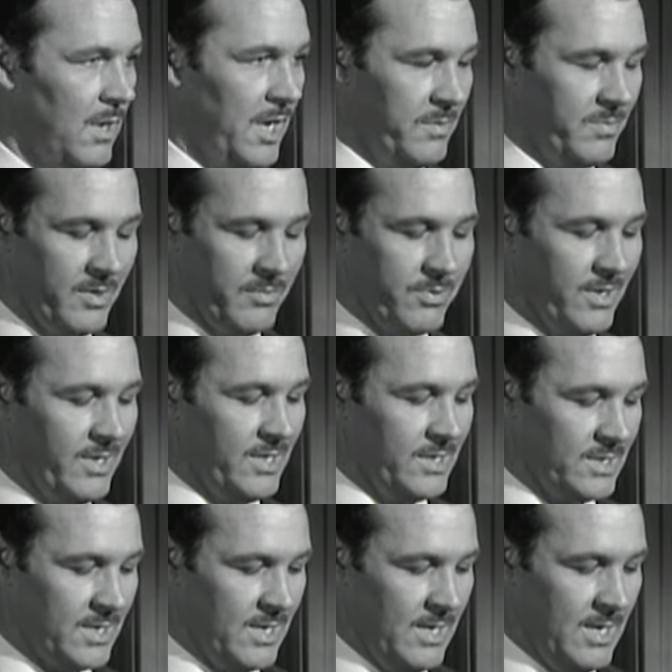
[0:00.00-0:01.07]
I'd be
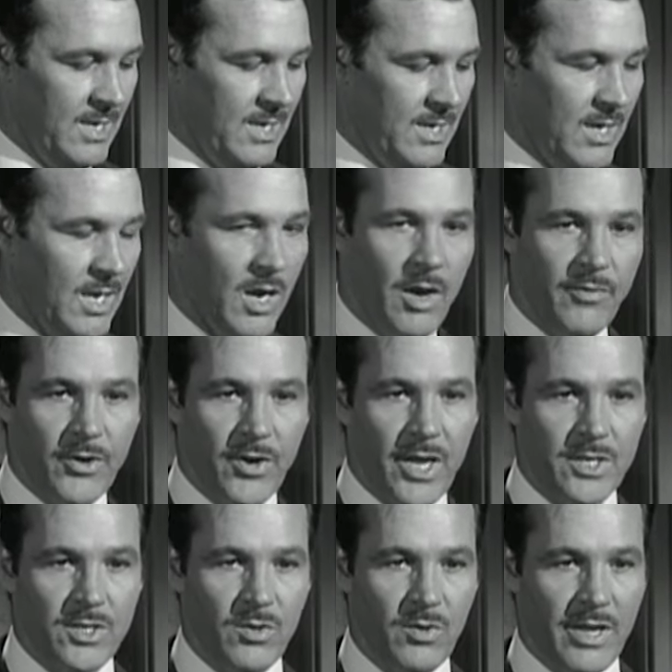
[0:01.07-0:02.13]
pleased. However,
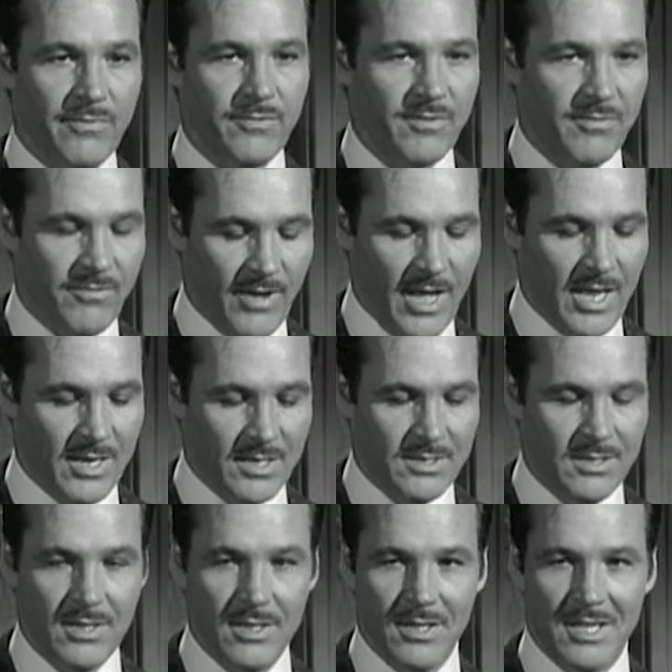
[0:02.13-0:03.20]
I do have to file
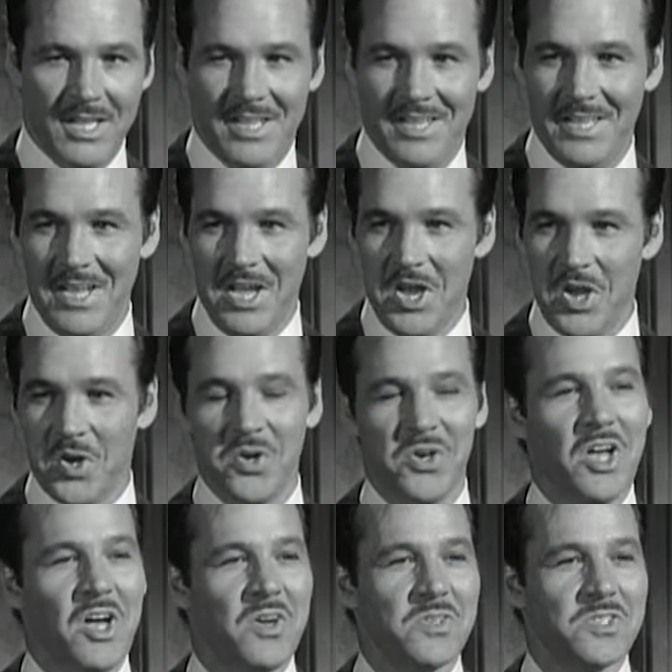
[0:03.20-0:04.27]
it. Who
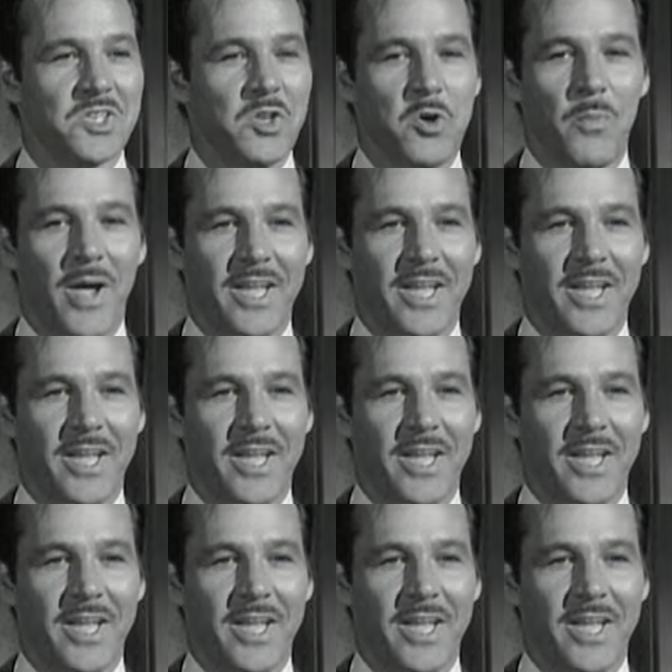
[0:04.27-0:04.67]
knows? Luke